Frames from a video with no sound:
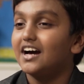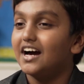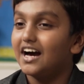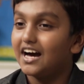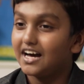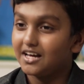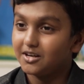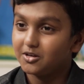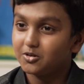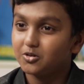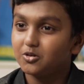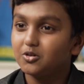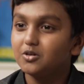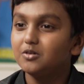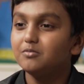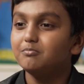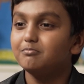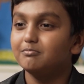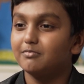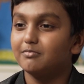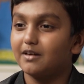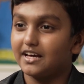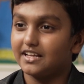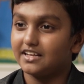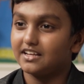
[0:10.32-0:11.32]
Hello,
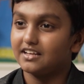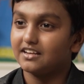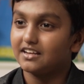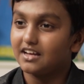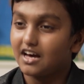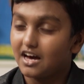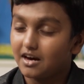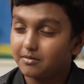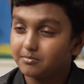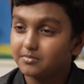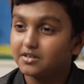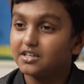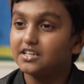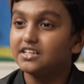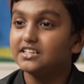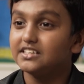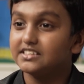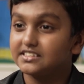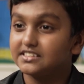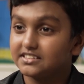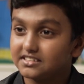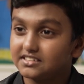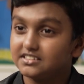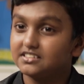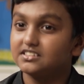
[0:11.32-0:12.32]
my name
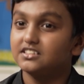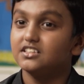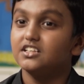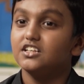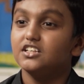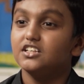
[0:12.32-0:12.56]
is